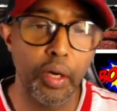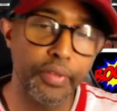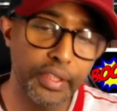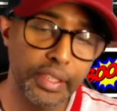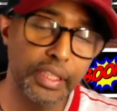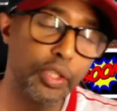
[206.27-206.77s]

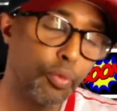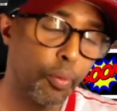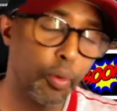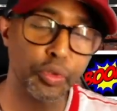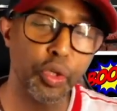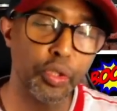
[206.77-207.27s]
Obviously, he
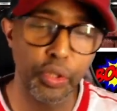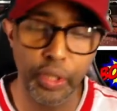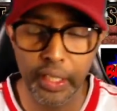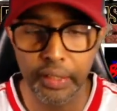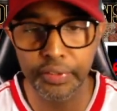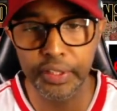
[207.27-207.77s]
reports only on
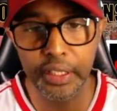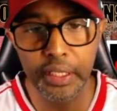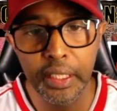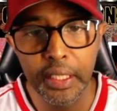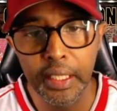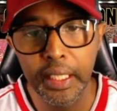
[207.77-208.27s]

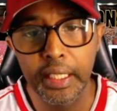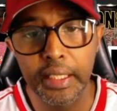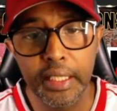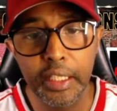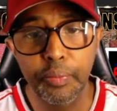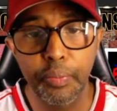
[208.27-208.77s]
LFC. He
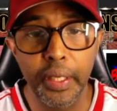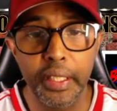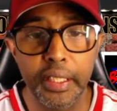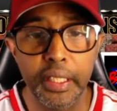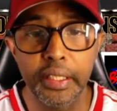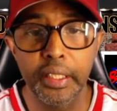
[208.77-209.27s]
says,
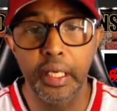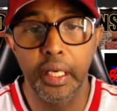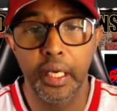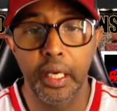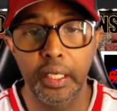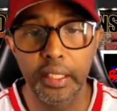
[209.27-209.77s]
breaking,
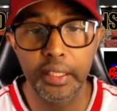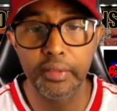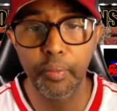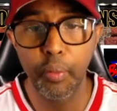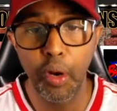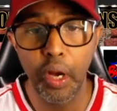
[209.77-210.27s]

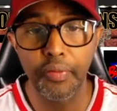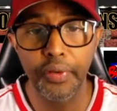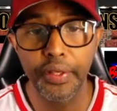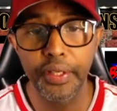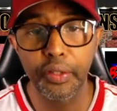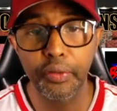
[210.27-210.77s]
Liverpool have
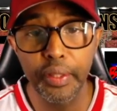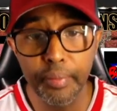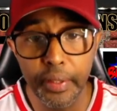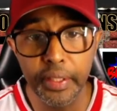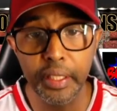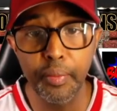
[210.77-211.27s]
an
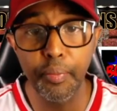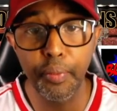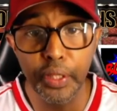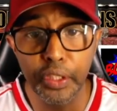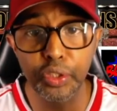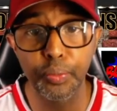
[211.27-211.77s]
agreement in
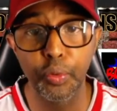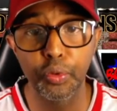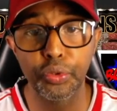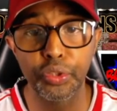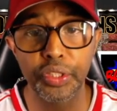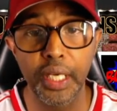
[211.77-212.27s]
principle
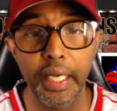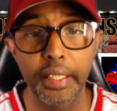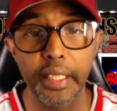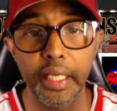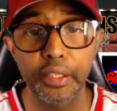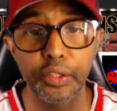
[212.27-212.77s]
to
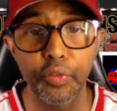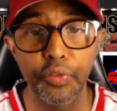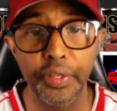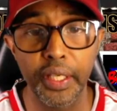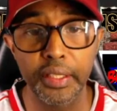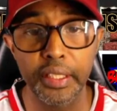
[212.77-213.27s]
sign Enzo
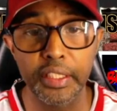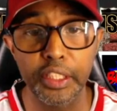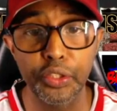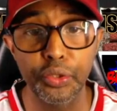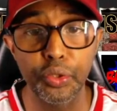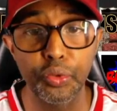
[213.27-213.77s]
Fernandez
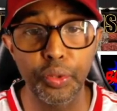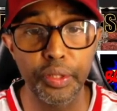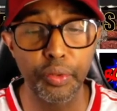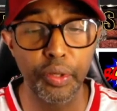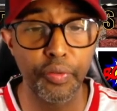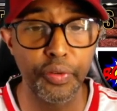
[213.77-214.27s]
in June
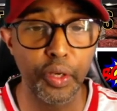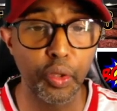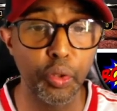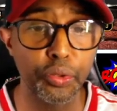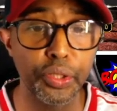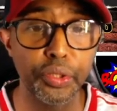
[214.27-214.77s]
2023,
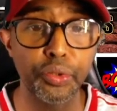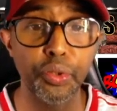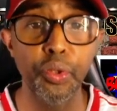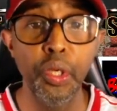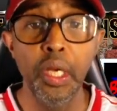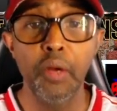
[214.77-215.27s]
according
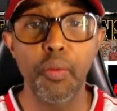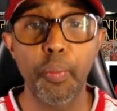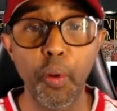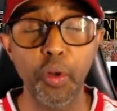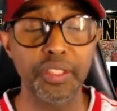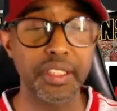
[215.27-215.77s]
to
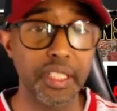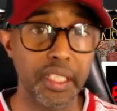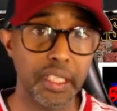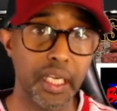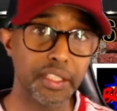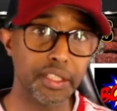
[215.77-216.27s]
reports in
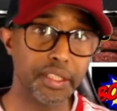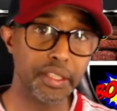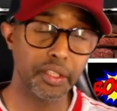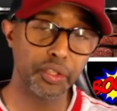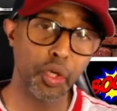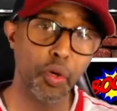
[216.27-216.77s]

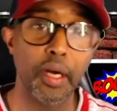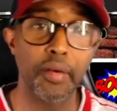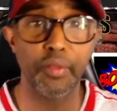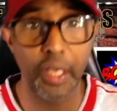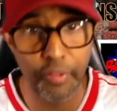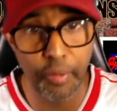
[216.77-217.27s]
Argentina. So
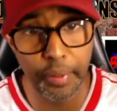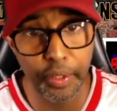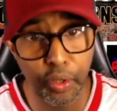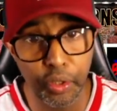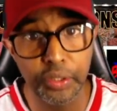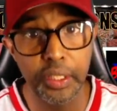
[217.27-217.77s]
everybody
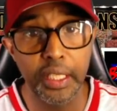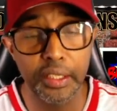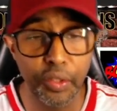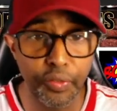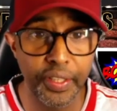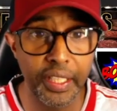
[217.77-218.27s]
knows
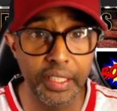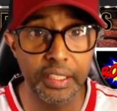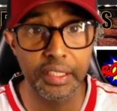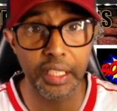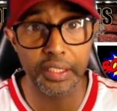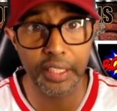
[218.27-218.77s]
Enzo Fernandez
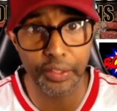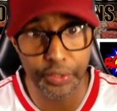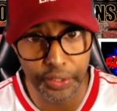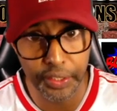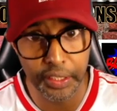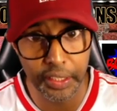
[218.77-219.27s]
is
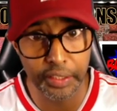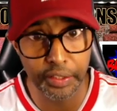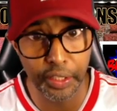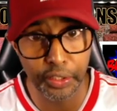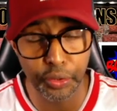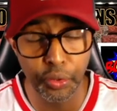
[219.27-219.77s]
Argentinian
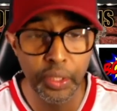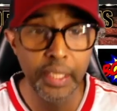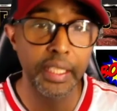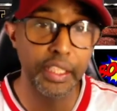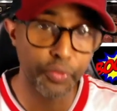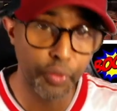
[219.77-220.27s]
international.
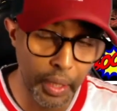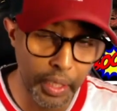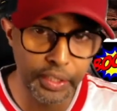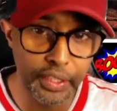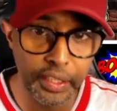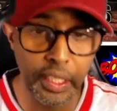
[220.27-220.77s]
He's from
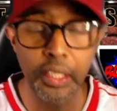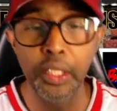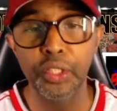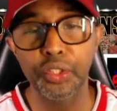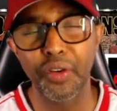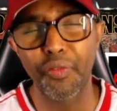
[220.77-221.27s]
Argentina.
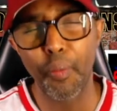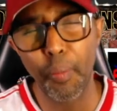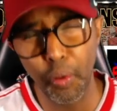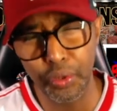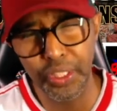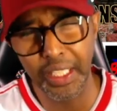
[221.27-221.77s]
So if
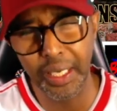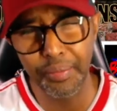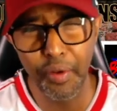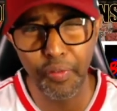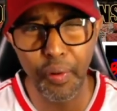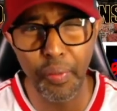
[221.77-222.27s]
reports are
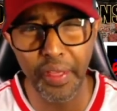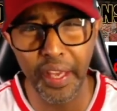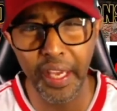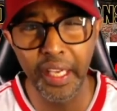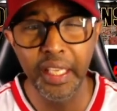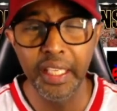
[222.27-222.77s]
coming from
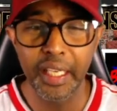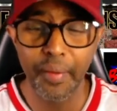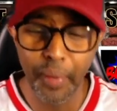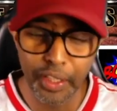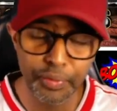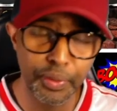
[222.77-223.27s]
there,
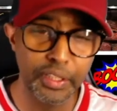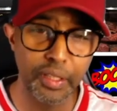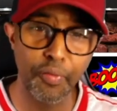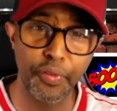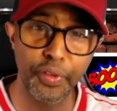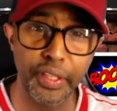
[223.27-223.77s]
it must be
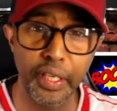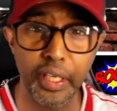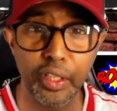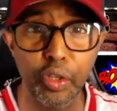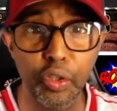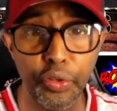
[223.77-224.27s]
something
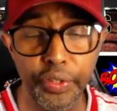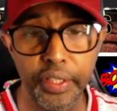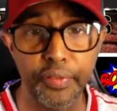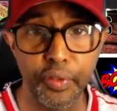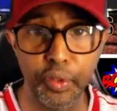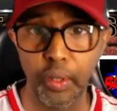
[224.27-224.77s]
concrete,
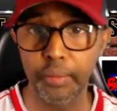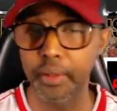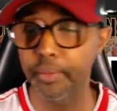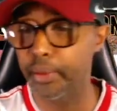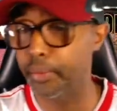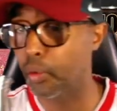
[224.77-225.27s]
if you know what I
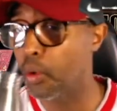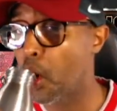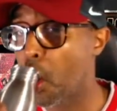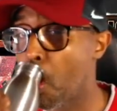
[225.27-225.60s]
mean, people.